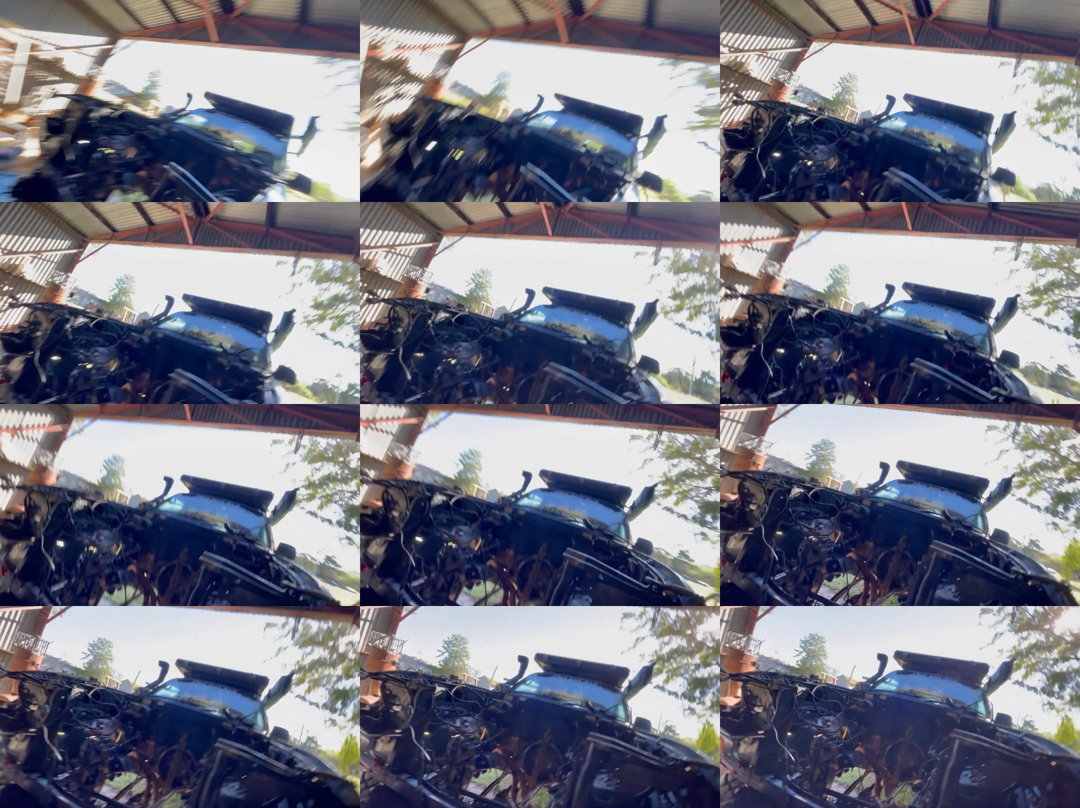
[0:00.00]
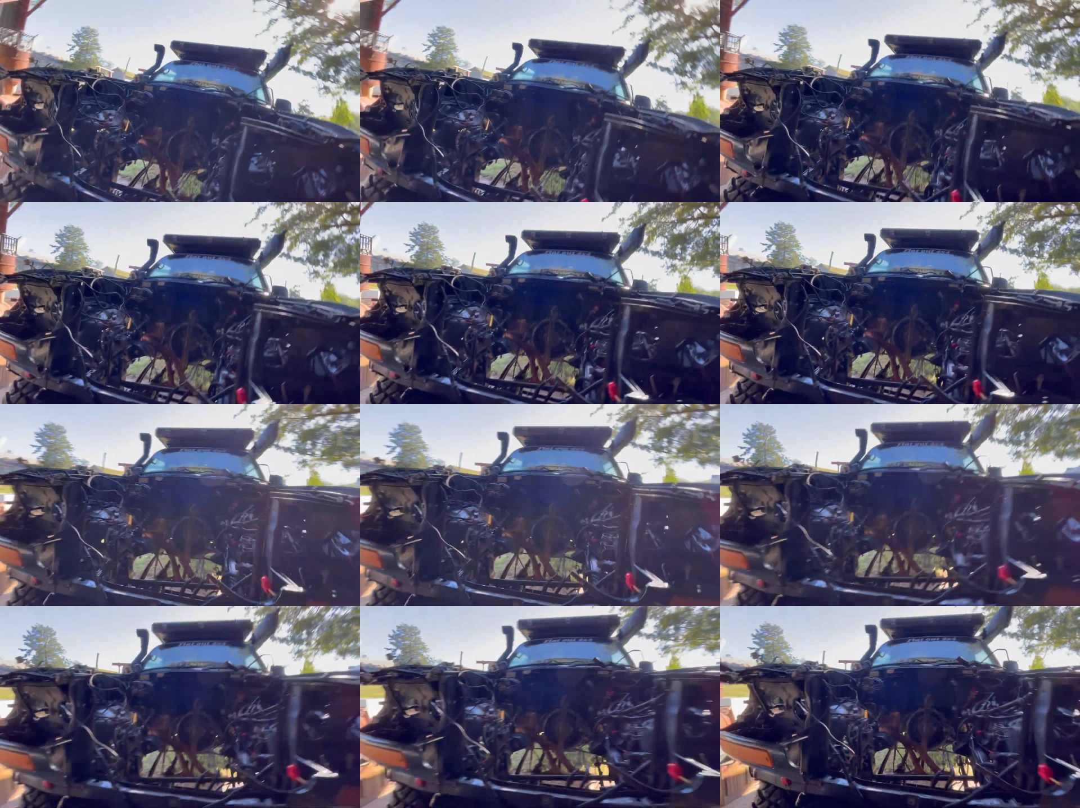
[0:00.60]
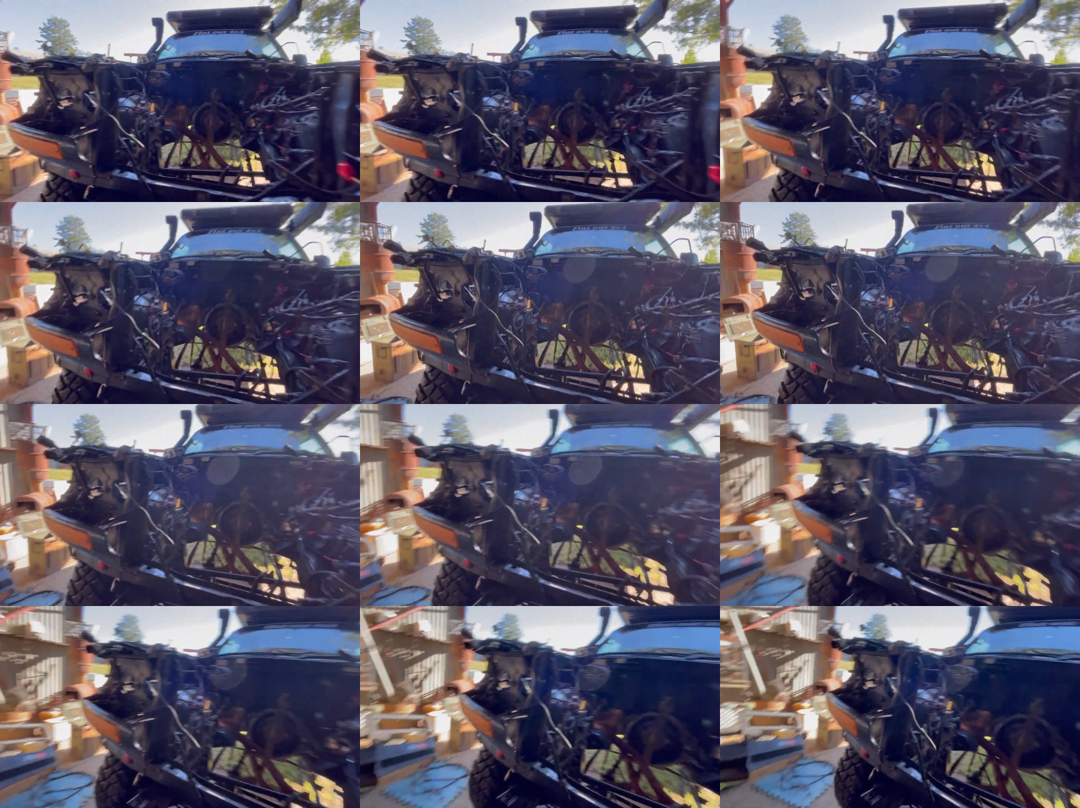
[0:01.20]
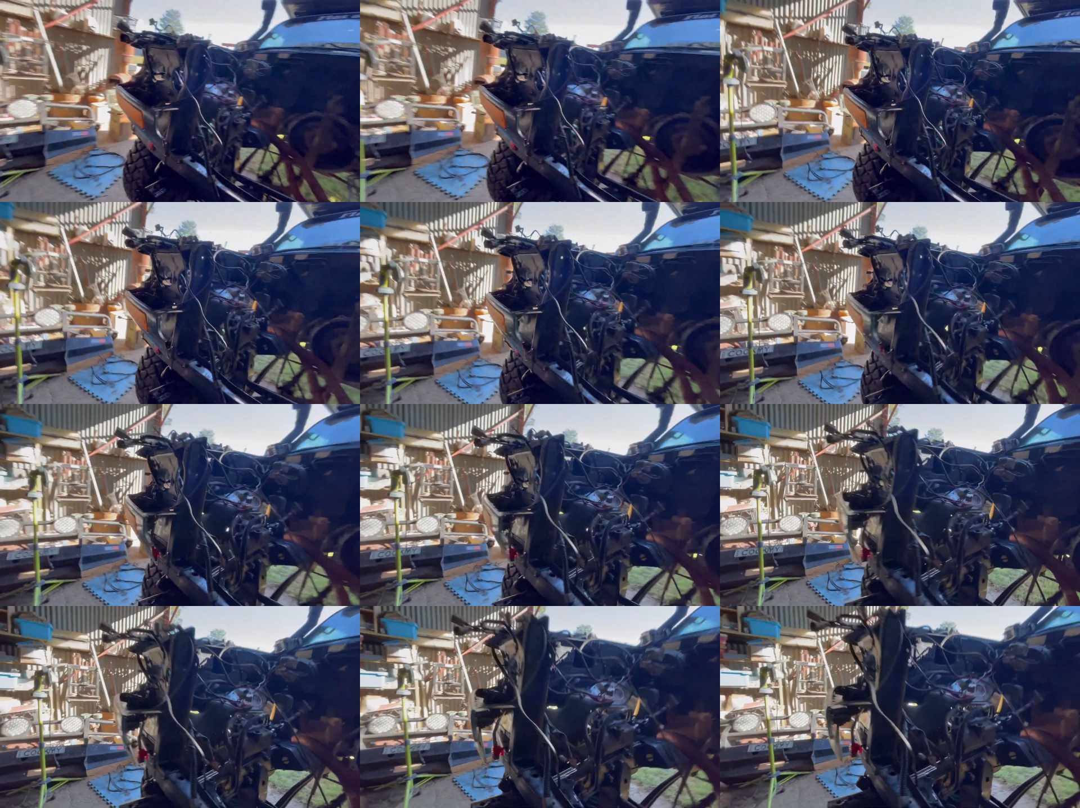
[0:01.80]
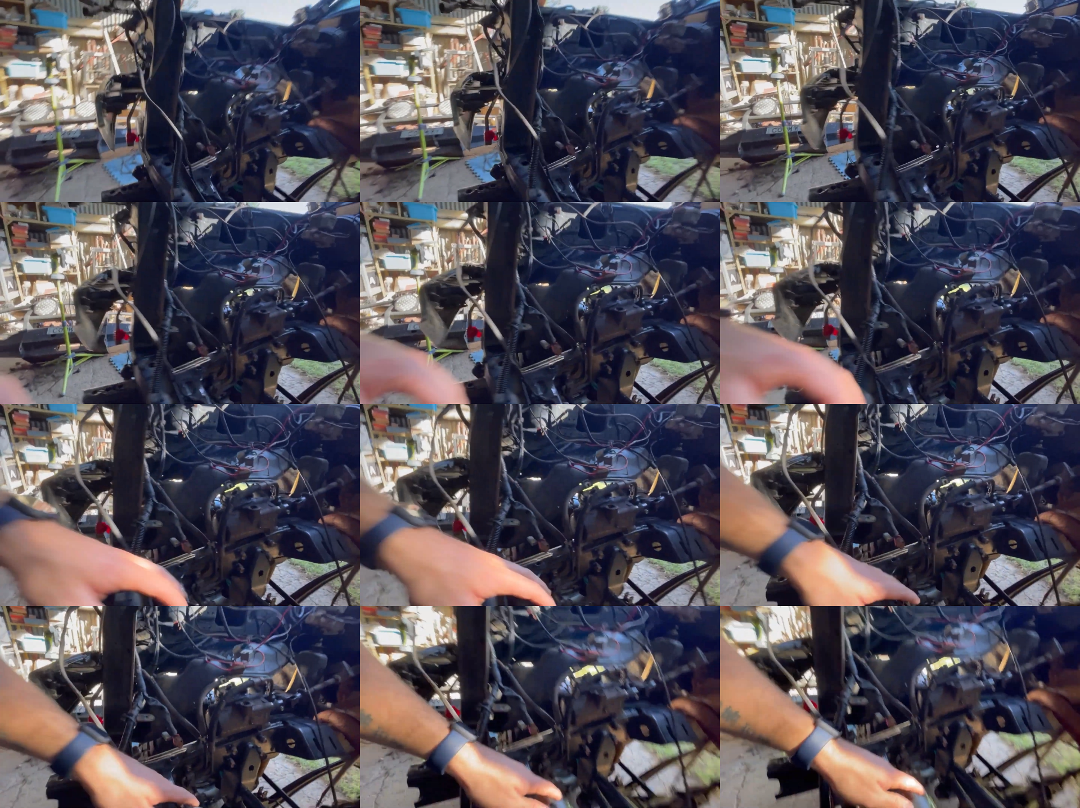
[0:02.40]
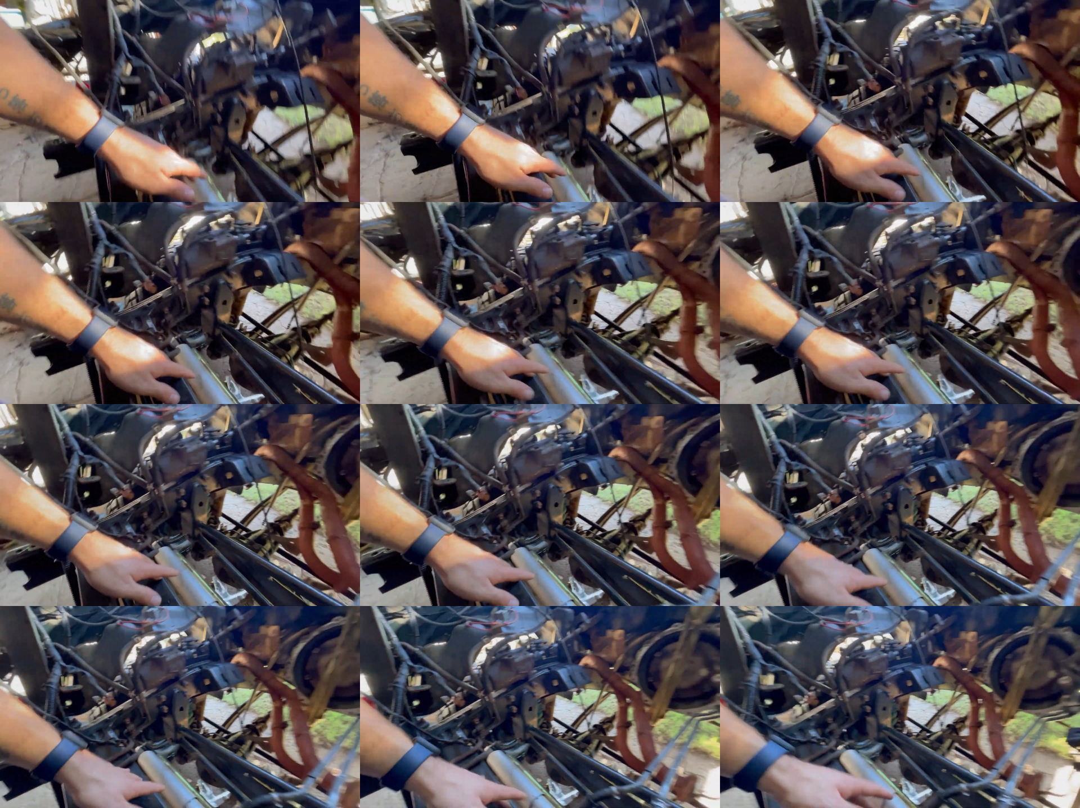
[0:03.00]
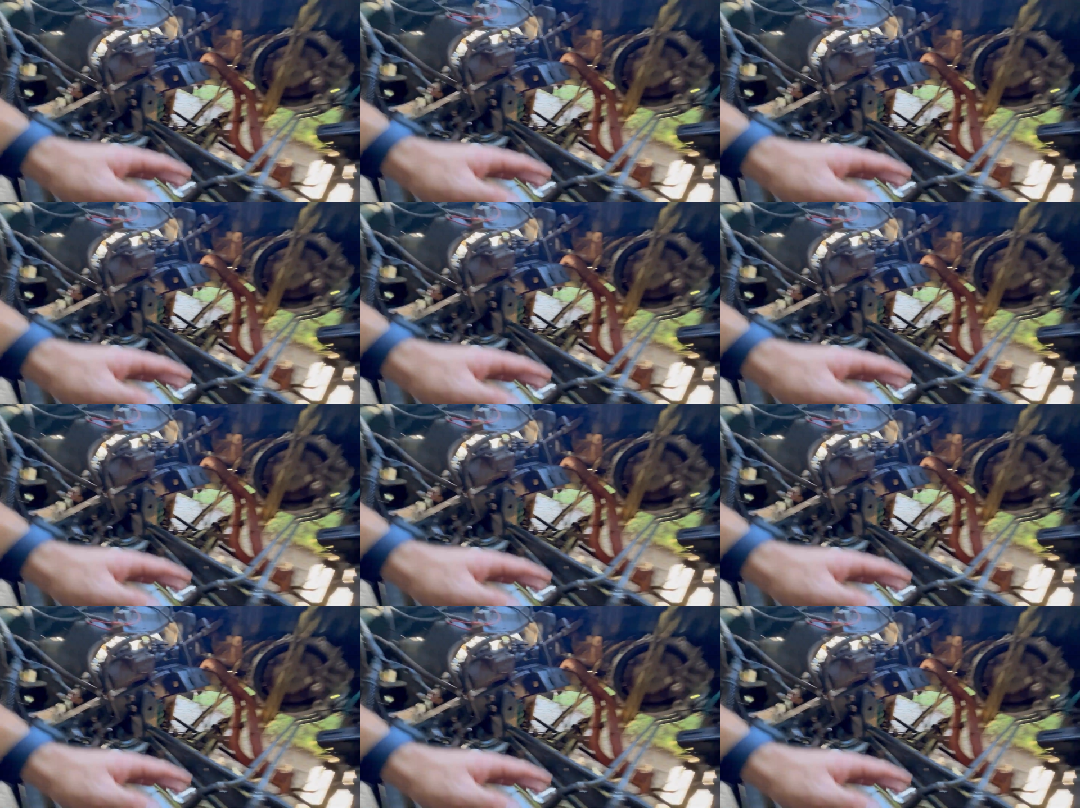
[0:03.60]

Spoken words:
Nobody's mouth can be seen.